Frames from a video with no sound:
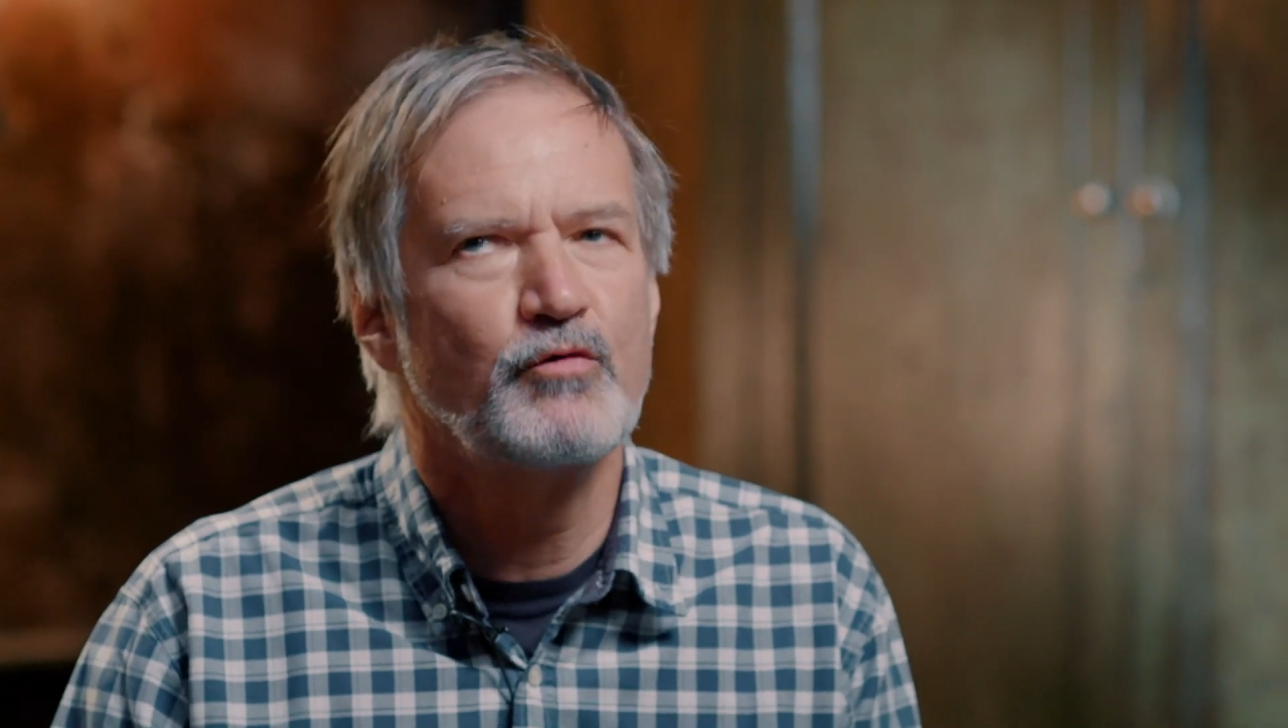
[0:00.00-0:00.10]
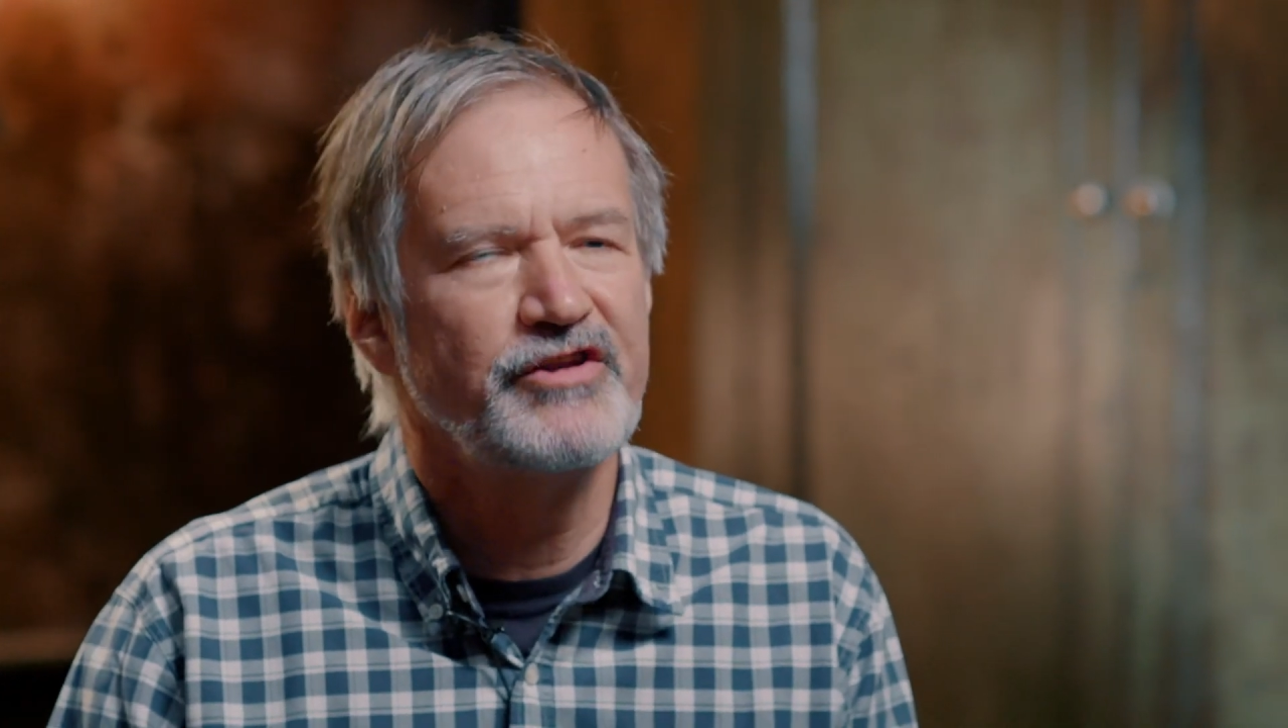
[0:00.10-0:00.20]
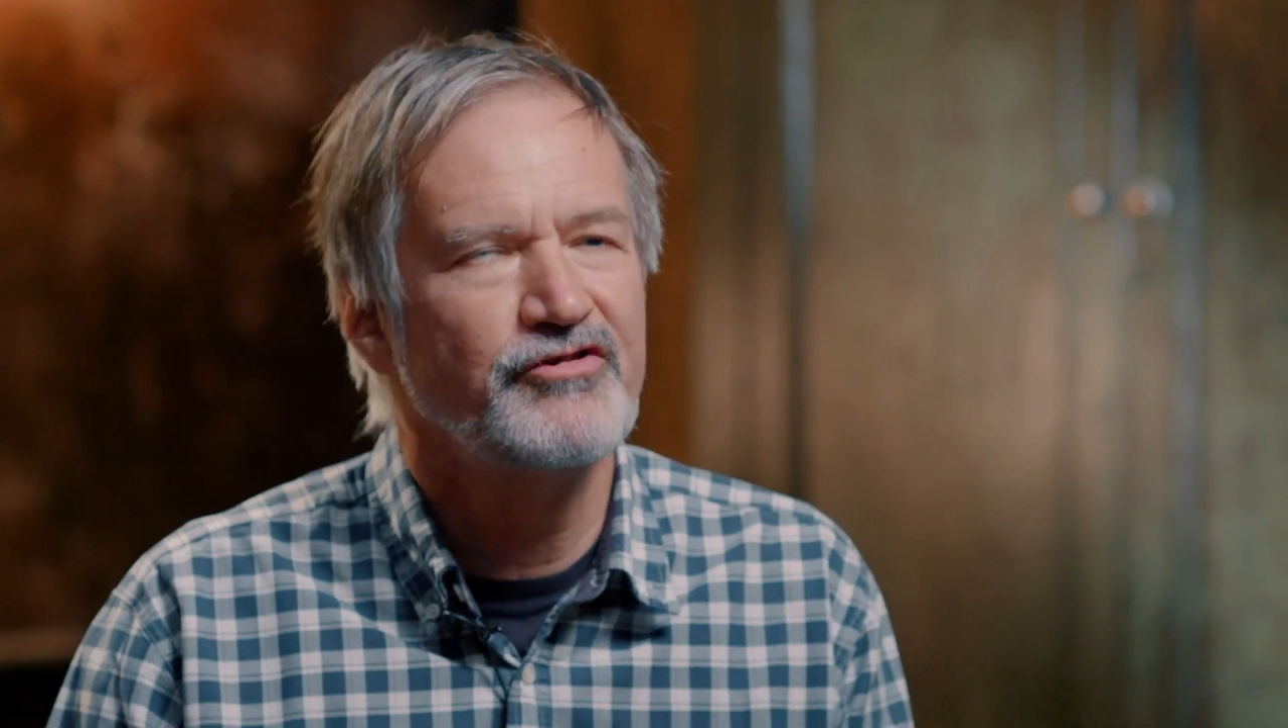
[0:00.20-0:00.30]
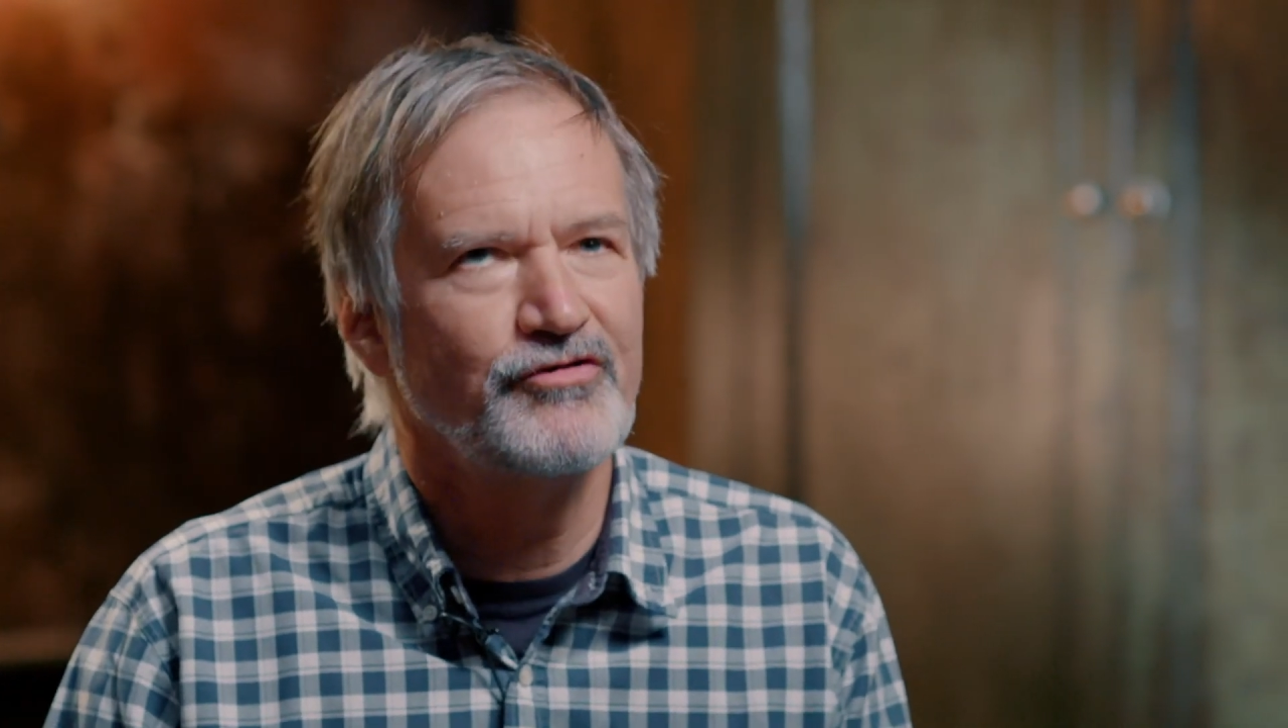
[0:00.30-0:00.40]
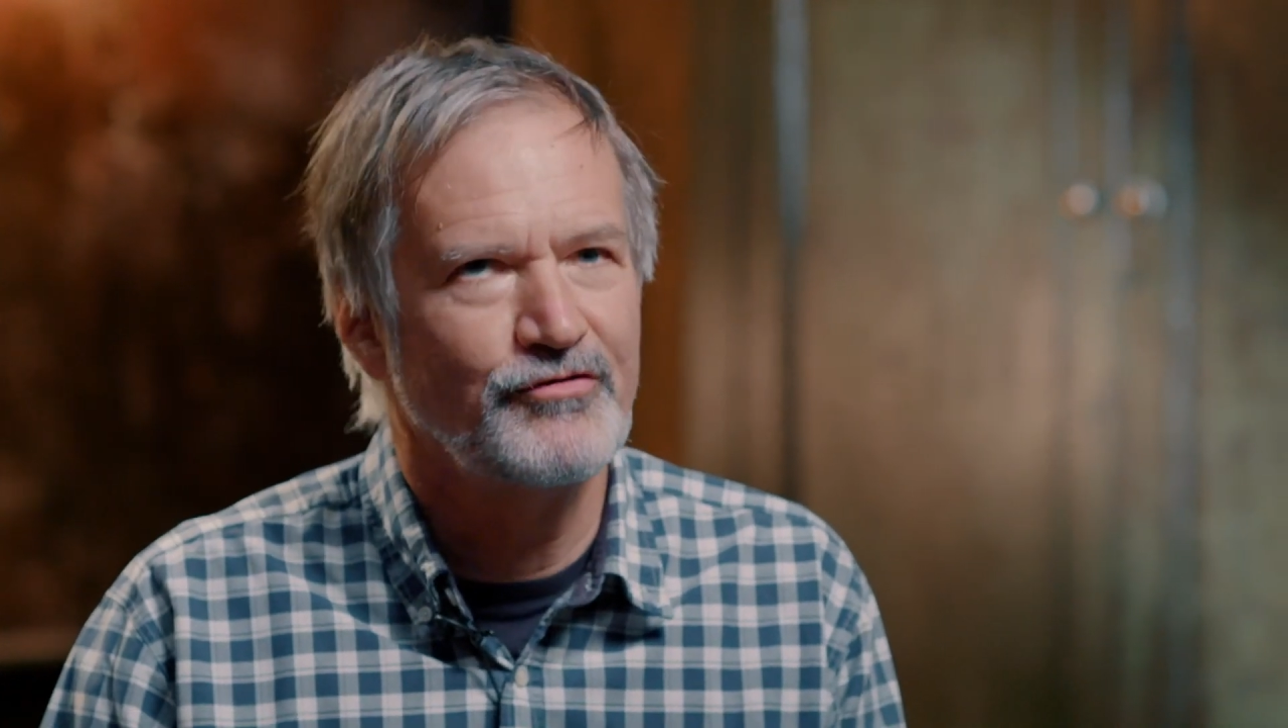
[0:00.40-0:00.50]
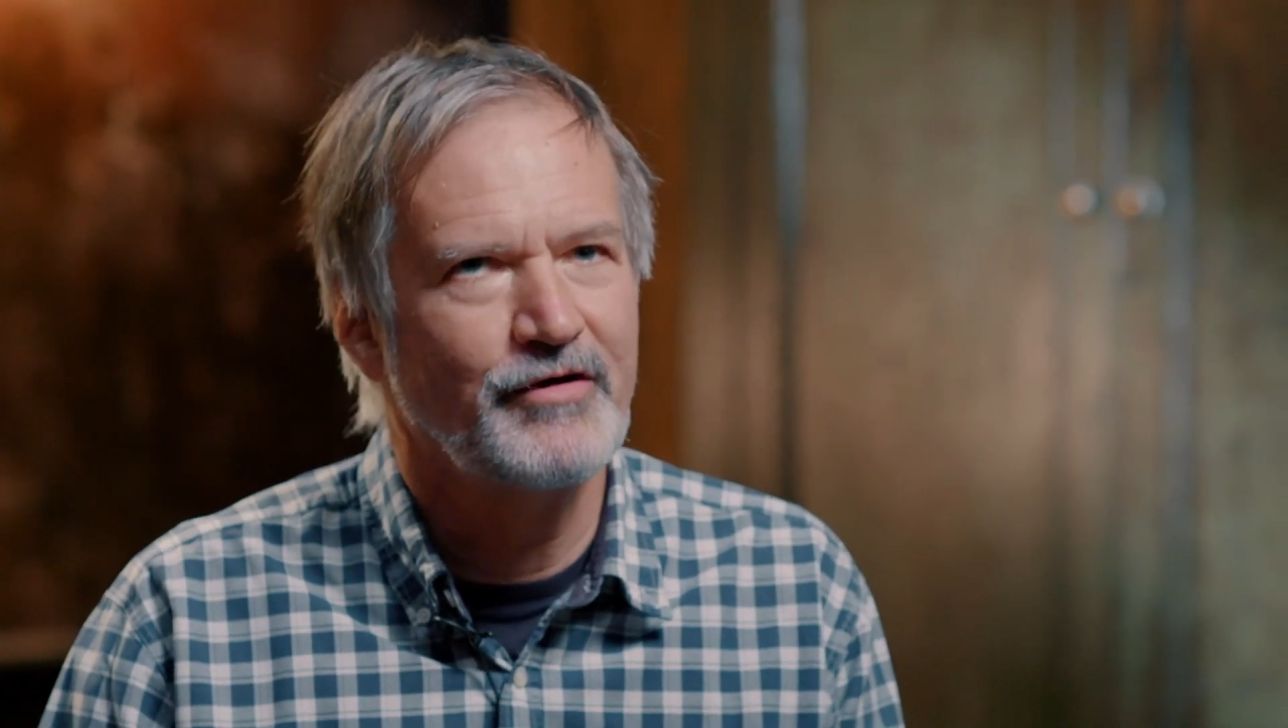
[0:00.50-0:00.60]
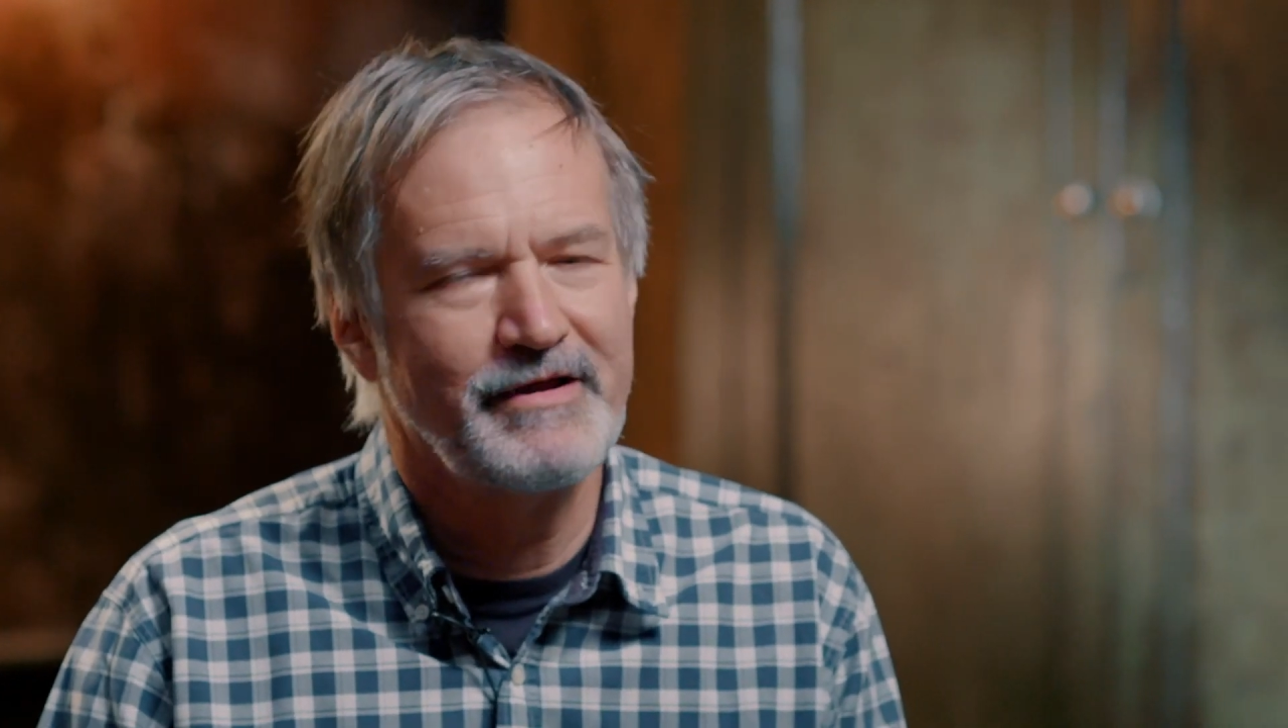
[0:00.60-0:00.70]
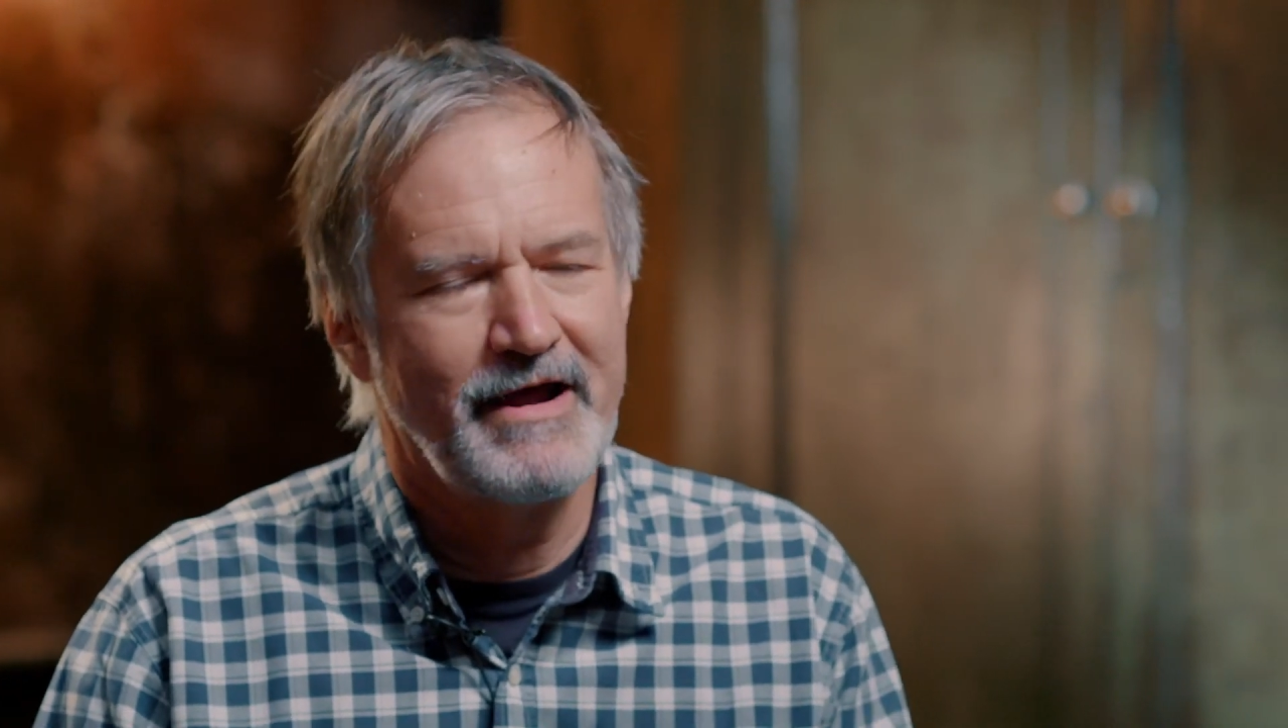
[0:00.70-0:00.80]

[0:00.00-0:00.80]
we do,